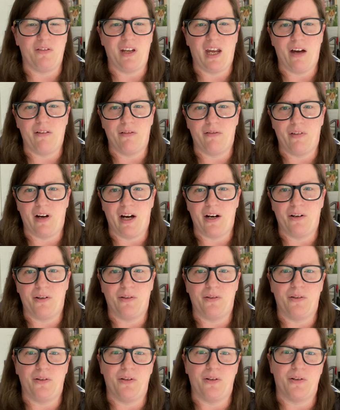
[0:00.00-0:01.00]
They have a vinyl,
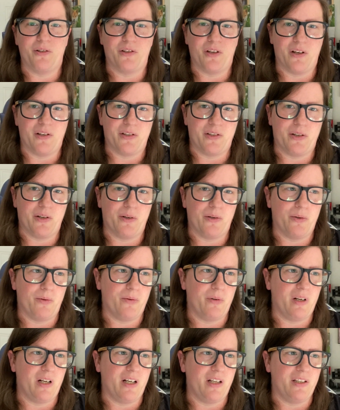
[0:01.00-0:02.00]
and there's
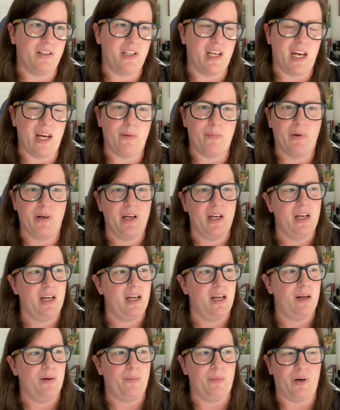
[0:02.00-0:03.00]
also the tape,
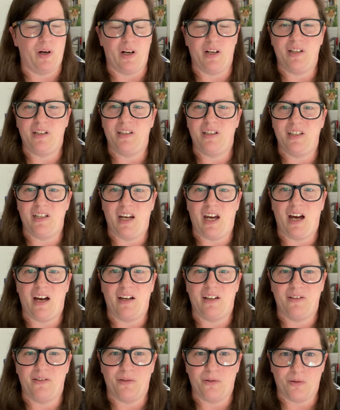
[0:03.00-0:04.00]
but
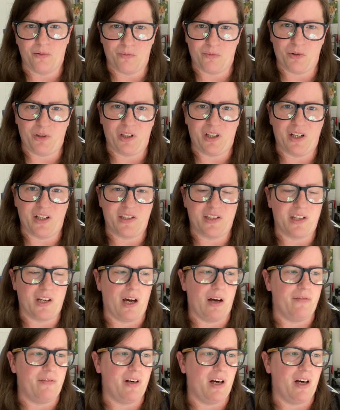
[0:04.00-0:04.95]
yeah, really good stuff.